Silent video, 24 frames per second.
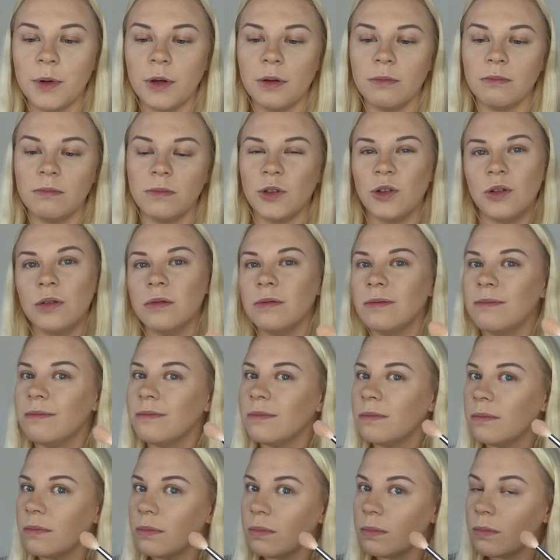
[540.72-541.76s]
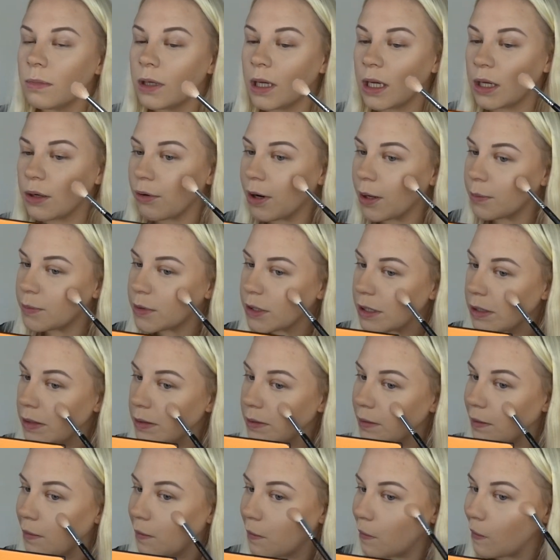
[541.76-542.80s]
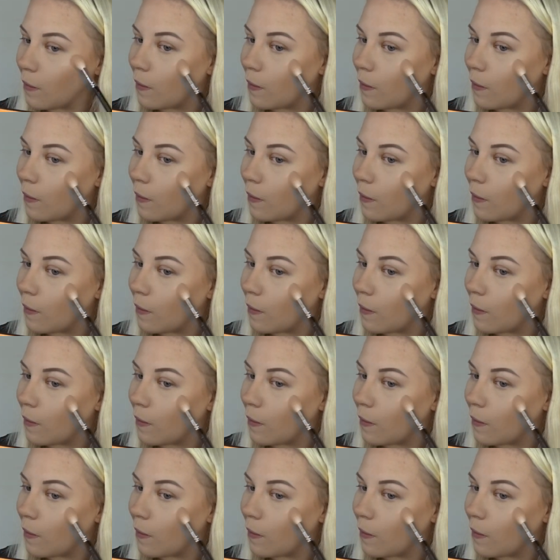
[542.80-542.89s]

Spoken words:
but not a crap ton.